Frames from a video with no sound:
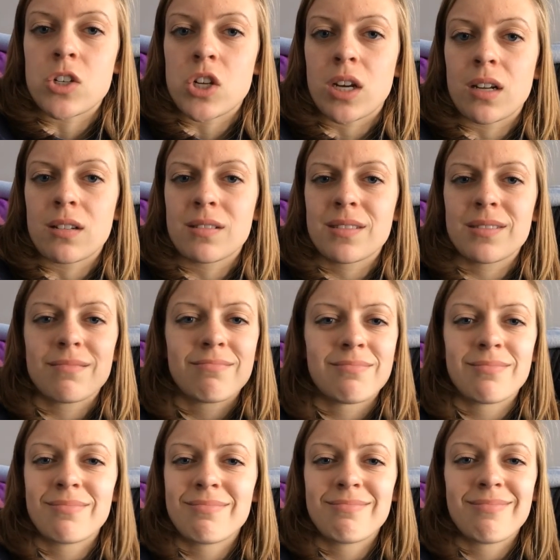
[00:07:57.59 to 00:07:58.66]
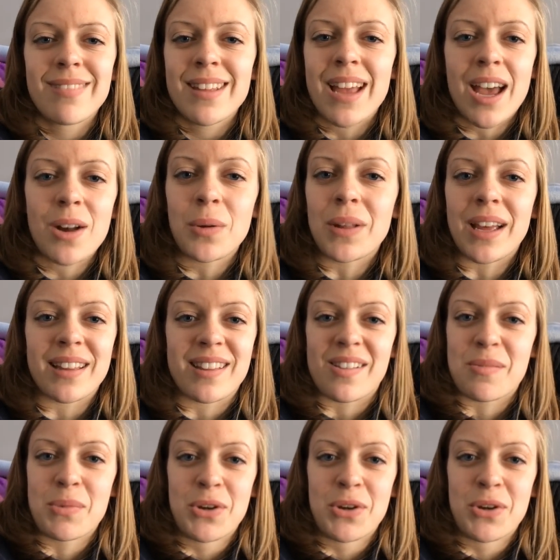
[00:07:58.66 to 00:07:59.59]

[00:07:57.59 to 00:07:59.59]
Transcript: chance. I don't like this